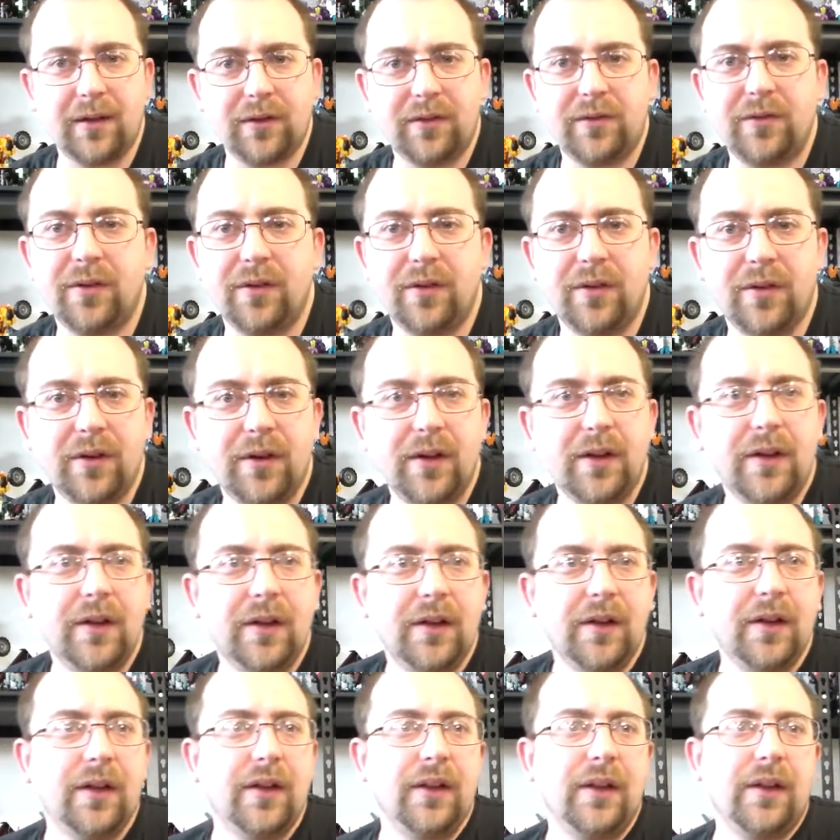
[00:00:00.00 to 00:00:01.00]
master
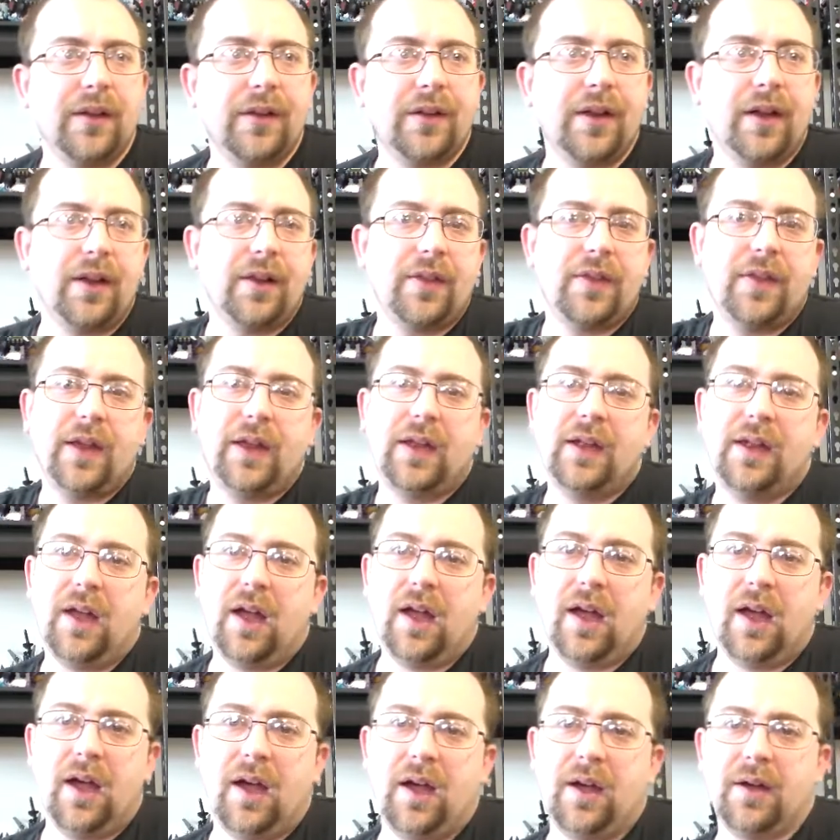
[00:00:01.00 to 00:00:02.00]
kind of thing,
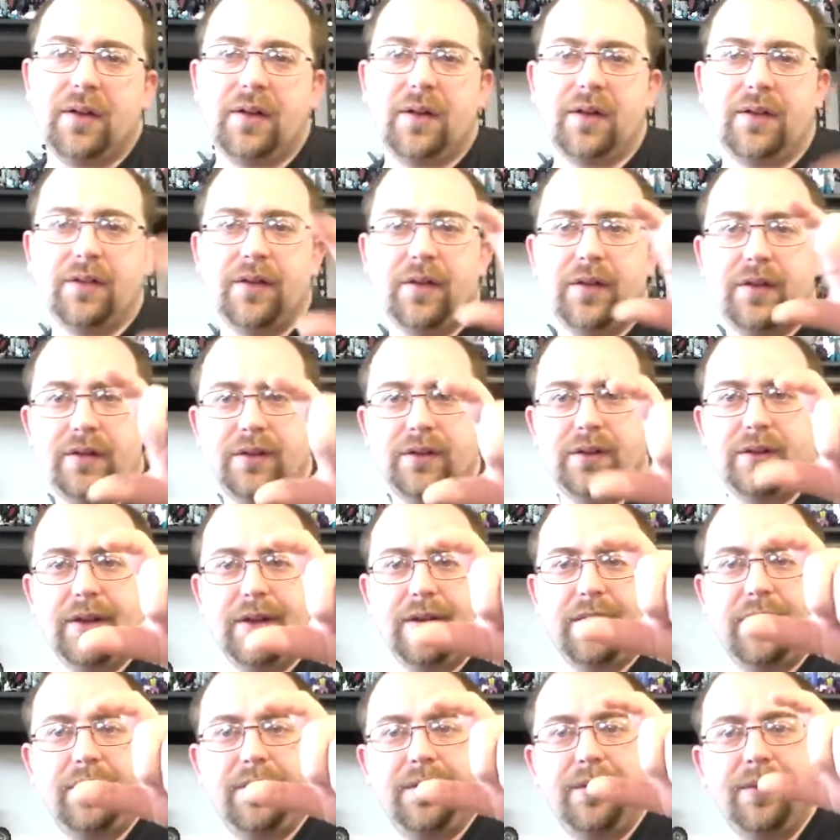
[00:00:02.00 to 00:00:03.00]
because uh,
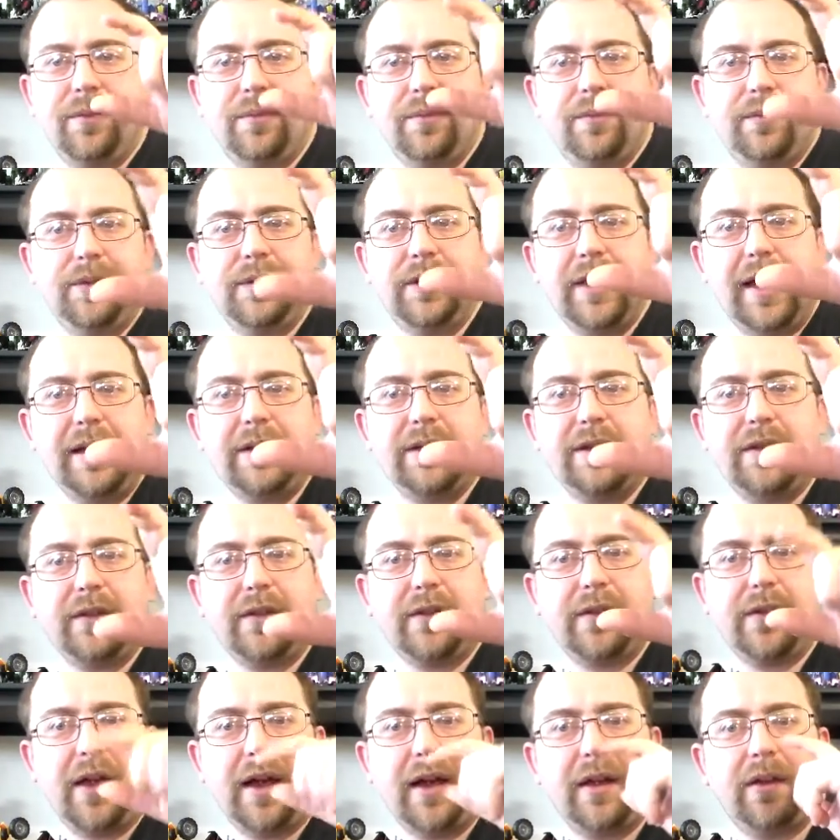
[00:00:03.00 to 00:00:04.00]
a little
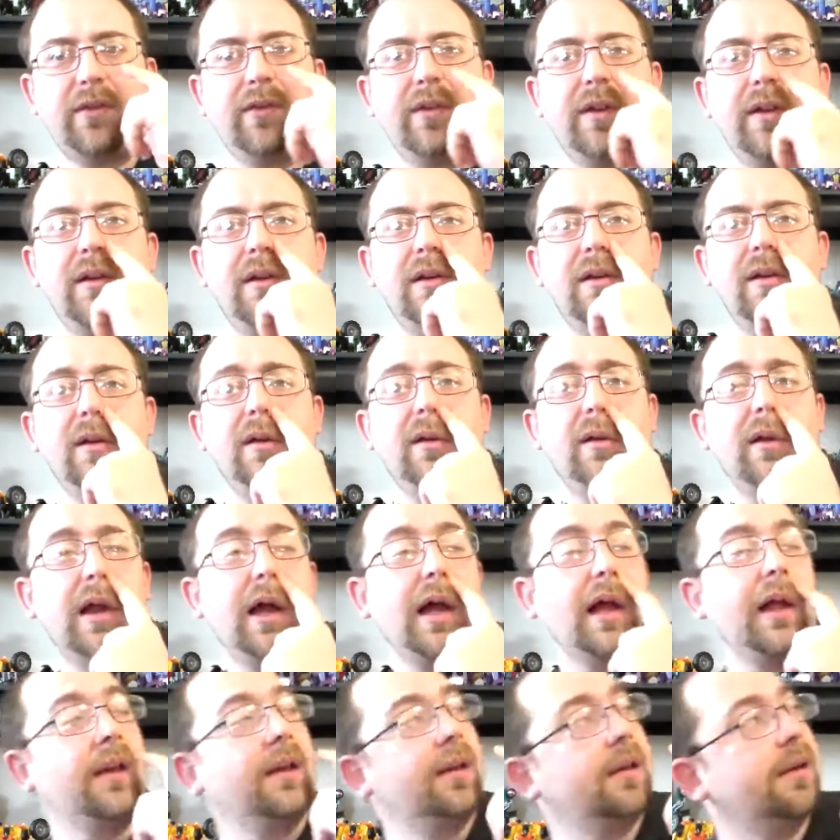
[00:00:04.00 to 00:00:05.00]
legends class figure,
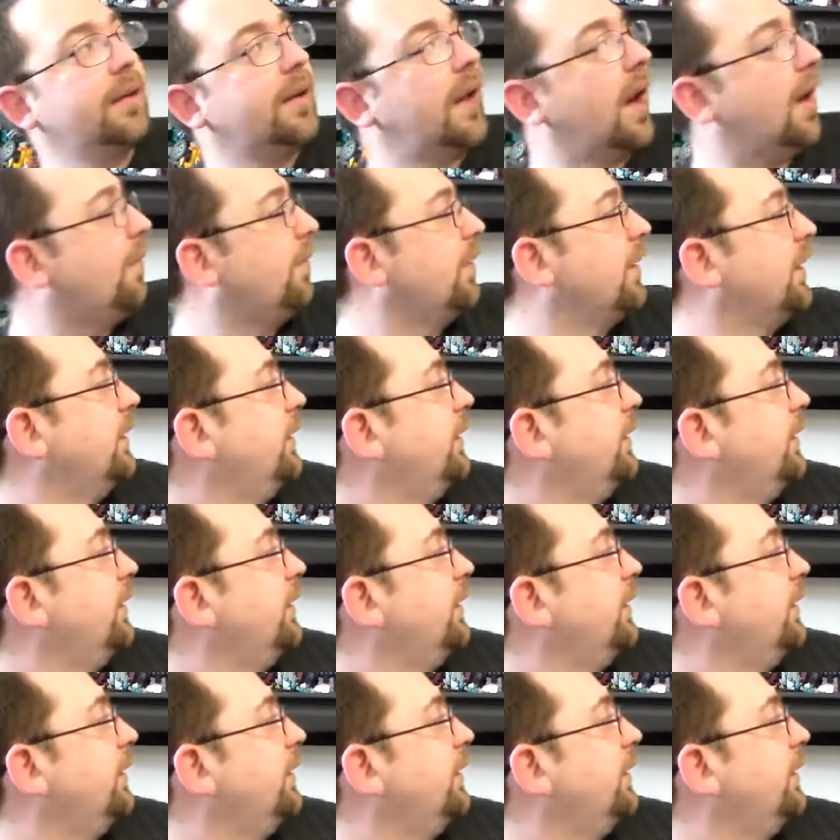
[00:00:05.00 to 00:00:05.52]
not not